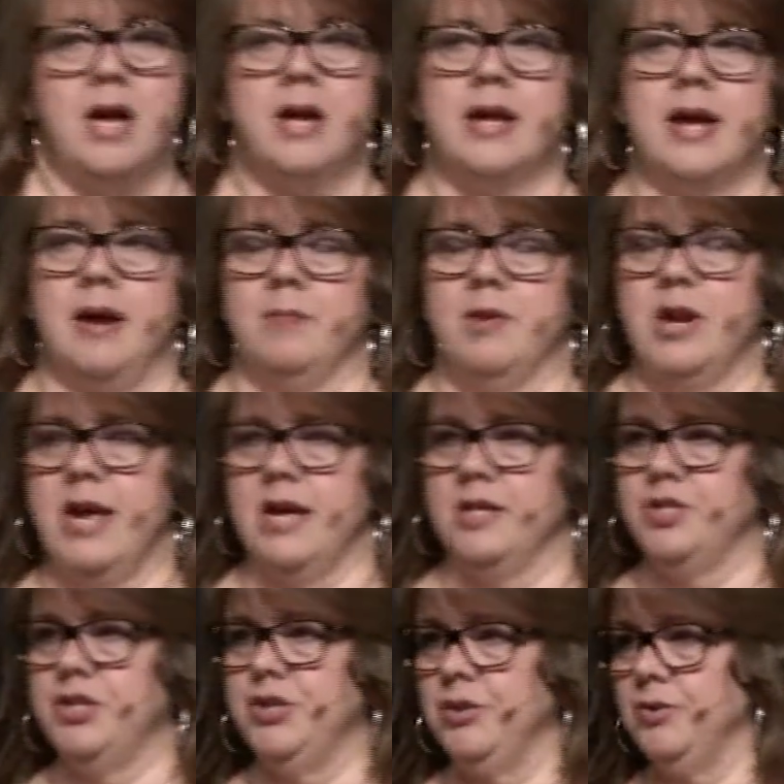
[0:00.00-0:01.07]
Cameron had
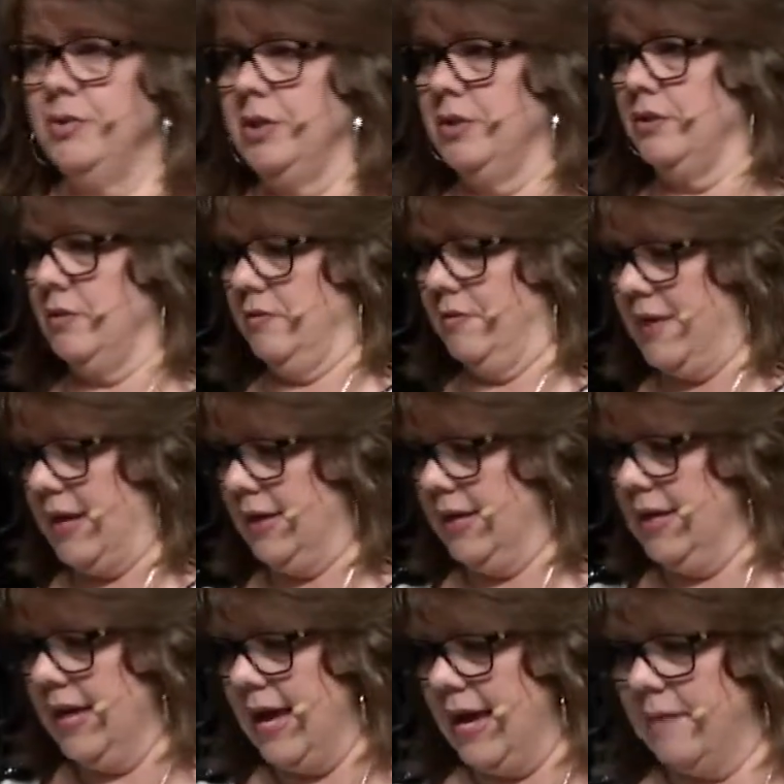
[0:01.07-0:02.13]
two little filing
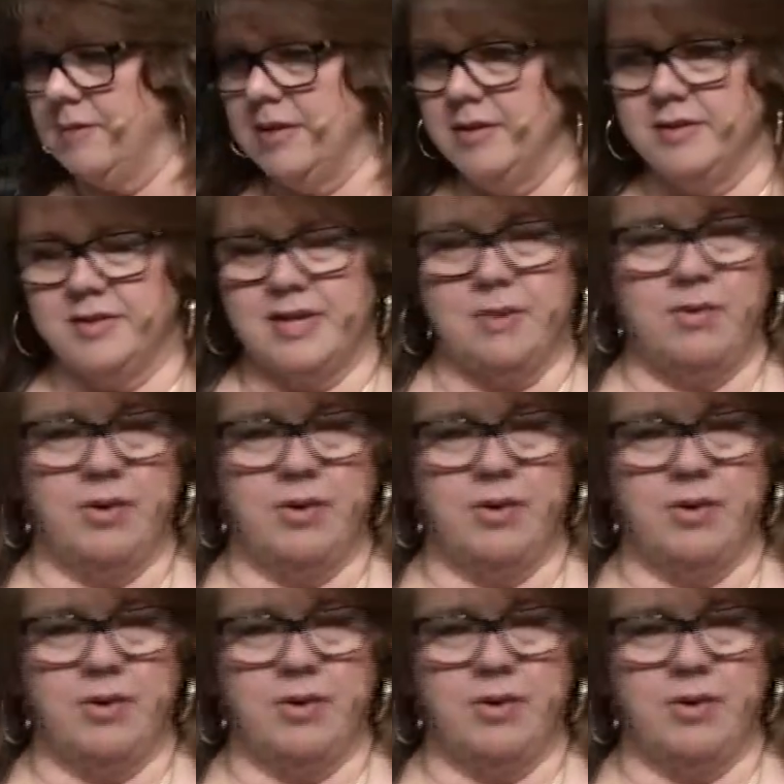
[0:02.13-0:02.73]
cabinets. They were